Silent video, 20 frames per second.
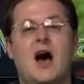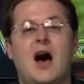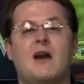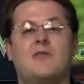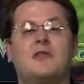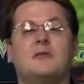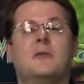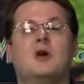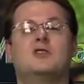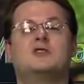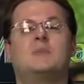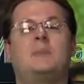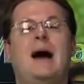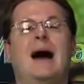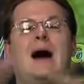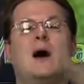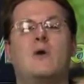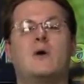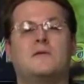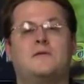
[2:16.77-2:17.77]
of the most
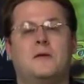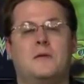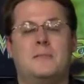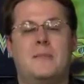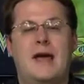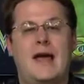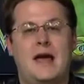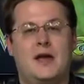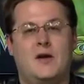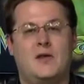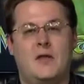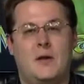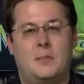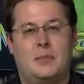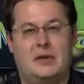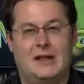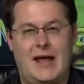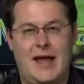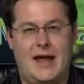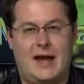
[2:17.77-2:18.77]
powerful man on the
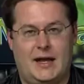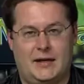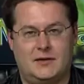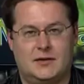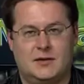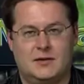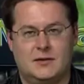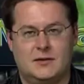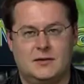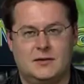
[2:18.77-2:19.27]
planet